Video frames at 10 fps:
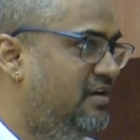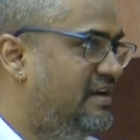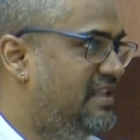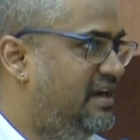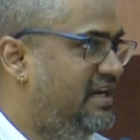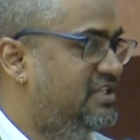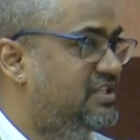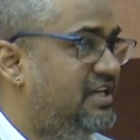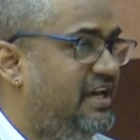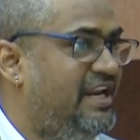Whether it
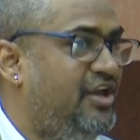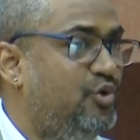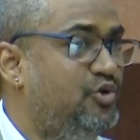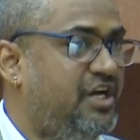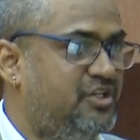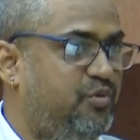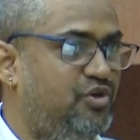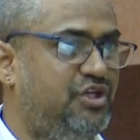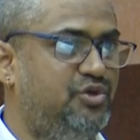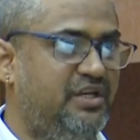is any huge
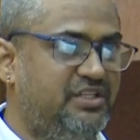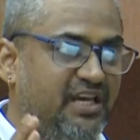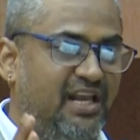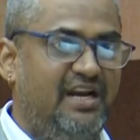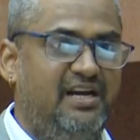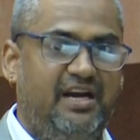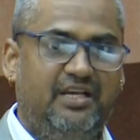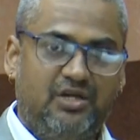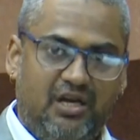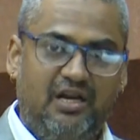exposure to a single
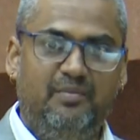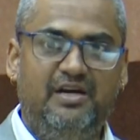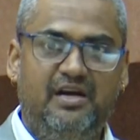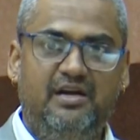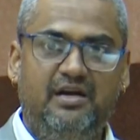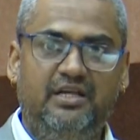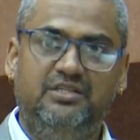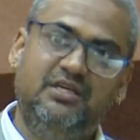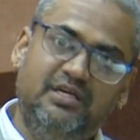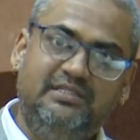entities or a limited
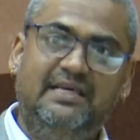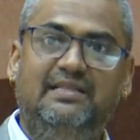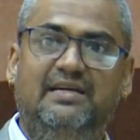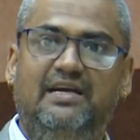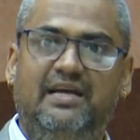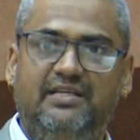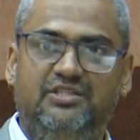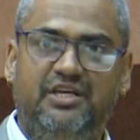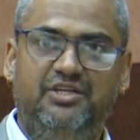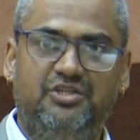entities, then the data is
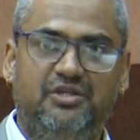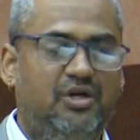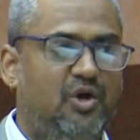changed.